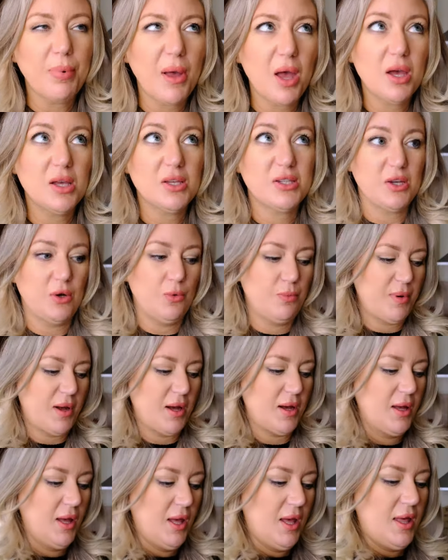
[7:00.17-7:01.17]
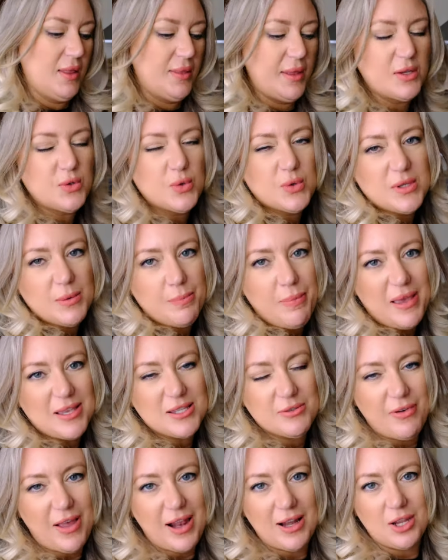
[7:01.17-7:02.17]
Percy, but this was the
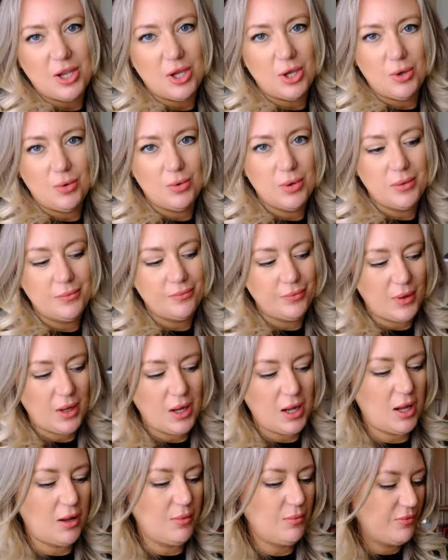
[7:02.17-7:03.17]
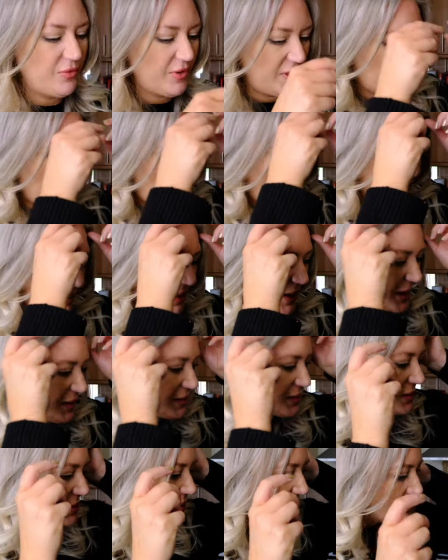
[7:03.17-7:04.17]
best value for the
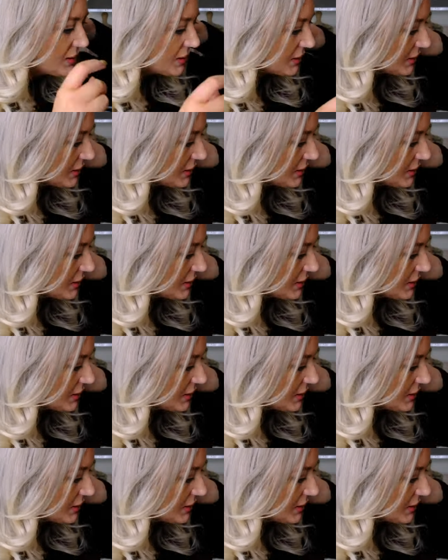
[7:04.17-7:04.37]
tablets.